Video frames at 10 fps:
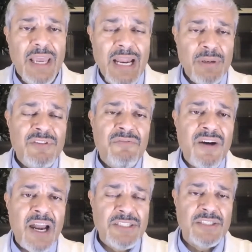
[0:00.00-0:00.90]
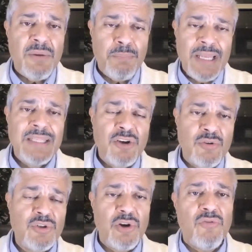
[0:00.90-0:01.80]
And I believe the viruses play that
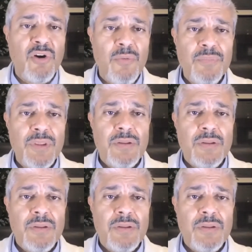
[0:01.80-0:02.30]
crucial role.